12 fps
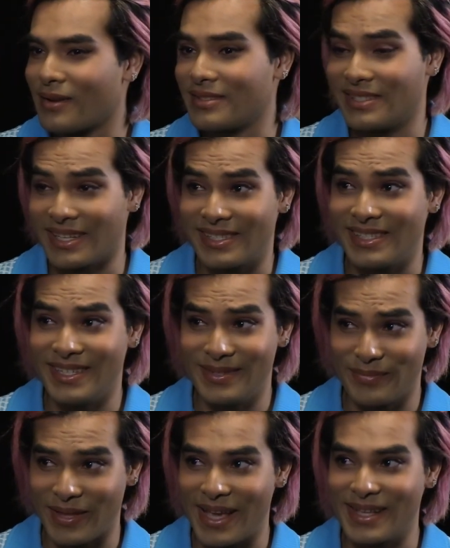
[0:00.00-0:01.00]
our
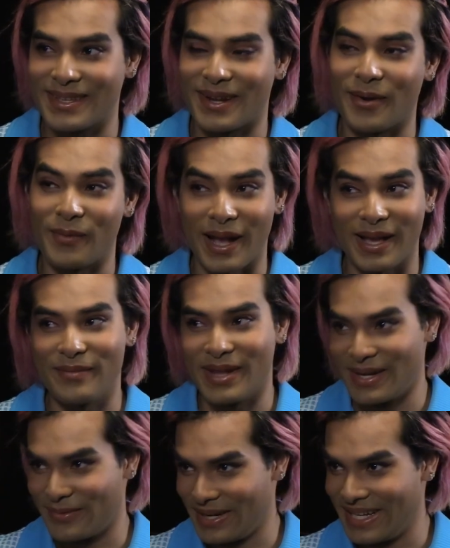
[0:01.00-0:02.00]
sixteen plays on our
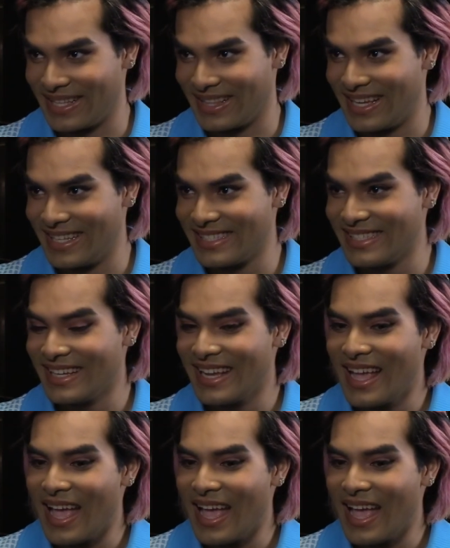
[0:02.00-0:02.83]
recommended reading list, yeah.